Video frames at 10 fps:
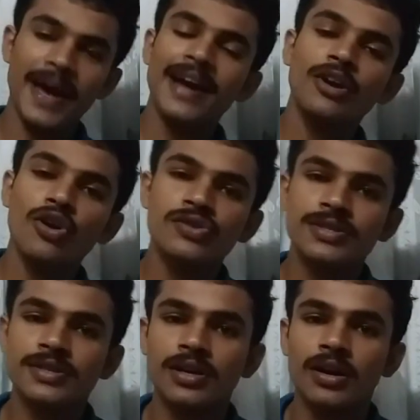
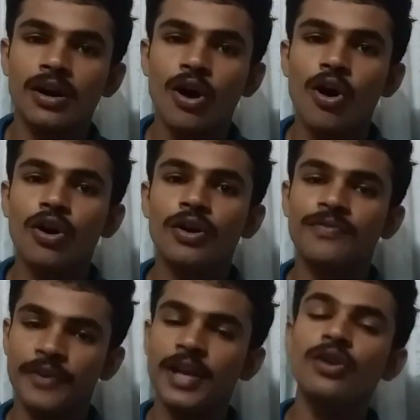backlogs or
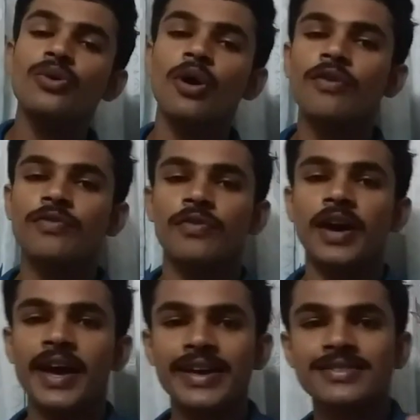failure of
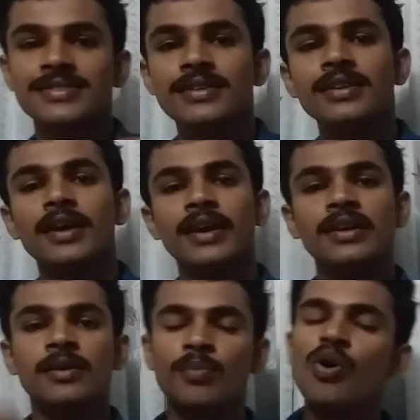ASN
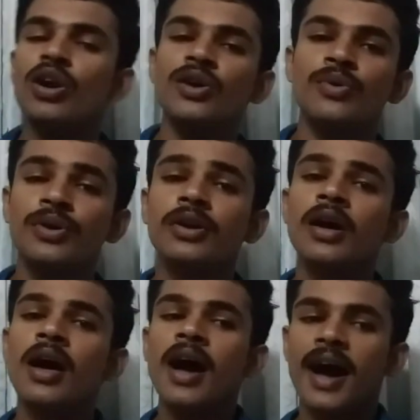in Bollywood,
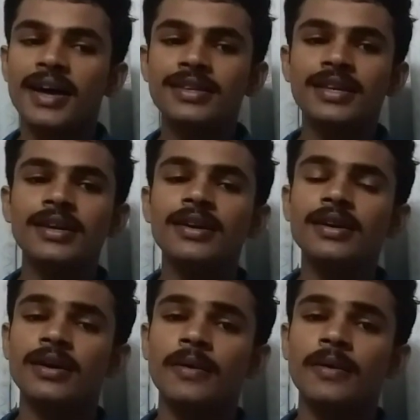I think